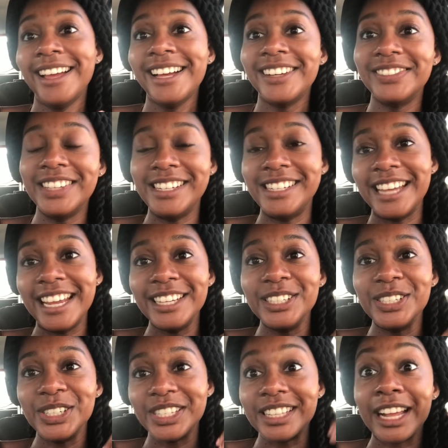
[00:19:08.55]
of the
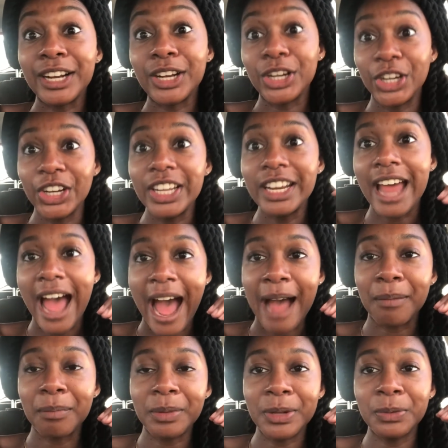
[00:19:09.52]
dangers that could
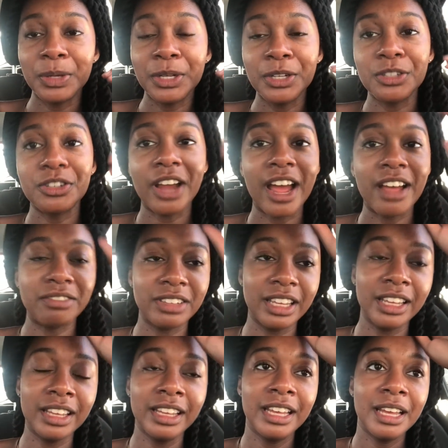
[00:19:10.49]
happen when you're
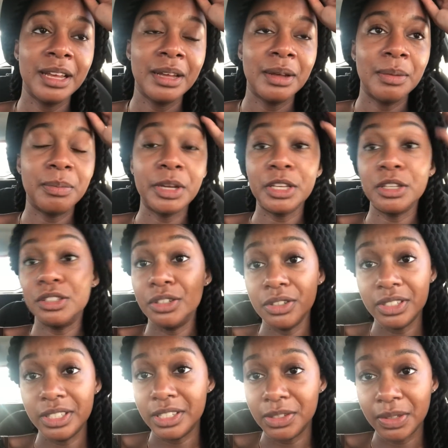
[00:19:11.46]
traveling, but you choose
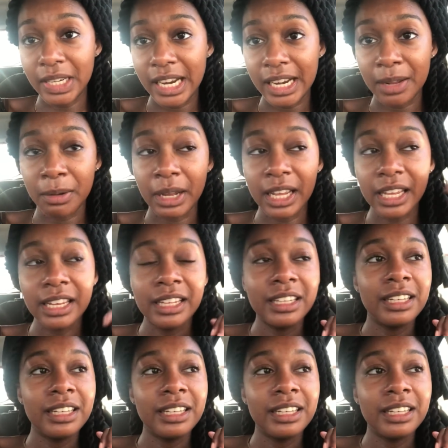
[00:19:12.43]
to do it anyway,